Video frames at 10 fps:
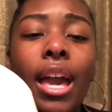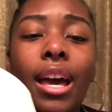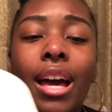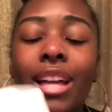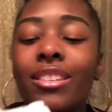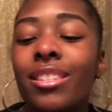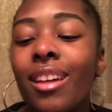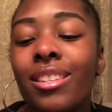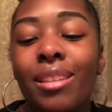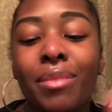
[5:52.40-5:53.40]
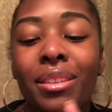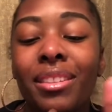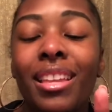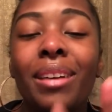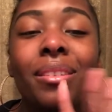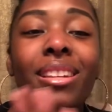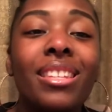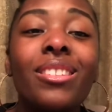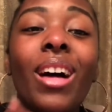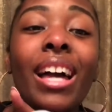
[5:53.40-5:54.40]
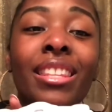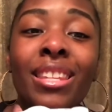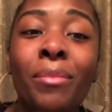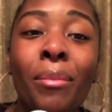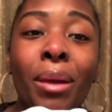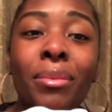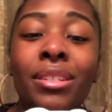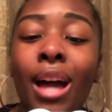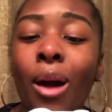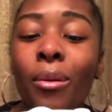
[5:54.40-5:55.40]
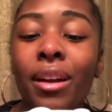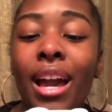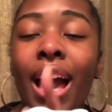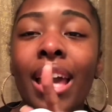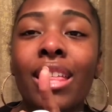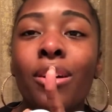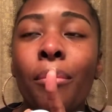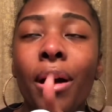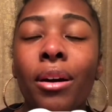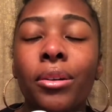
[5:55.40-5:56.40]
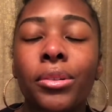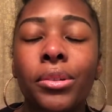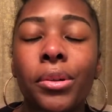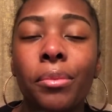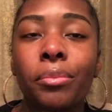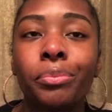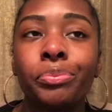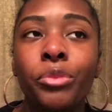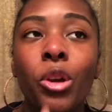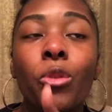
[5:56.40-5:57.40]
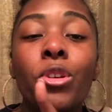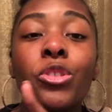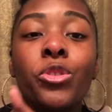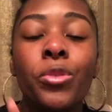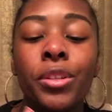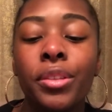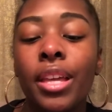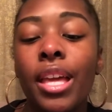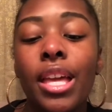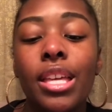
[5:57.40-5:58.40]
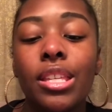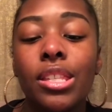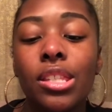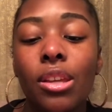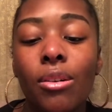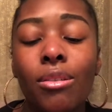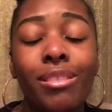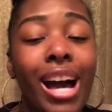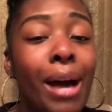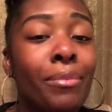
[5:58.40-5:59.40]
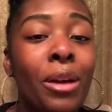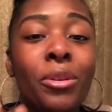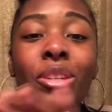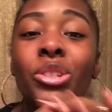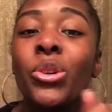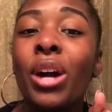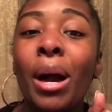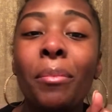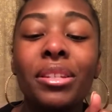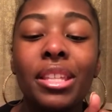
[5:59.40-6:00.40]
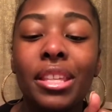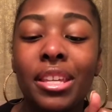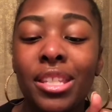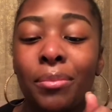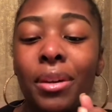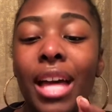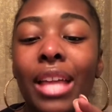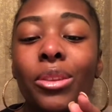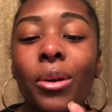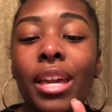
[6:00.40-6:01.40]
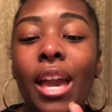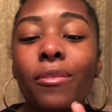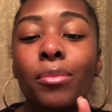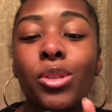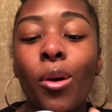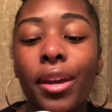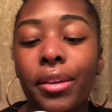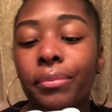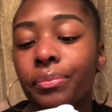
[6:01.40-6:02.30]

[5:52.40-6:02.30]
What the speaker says: I just saw something. So I got this in my baby's shower. I had it on my registry. So I'm not really sure how much it is, but I know it came from Target.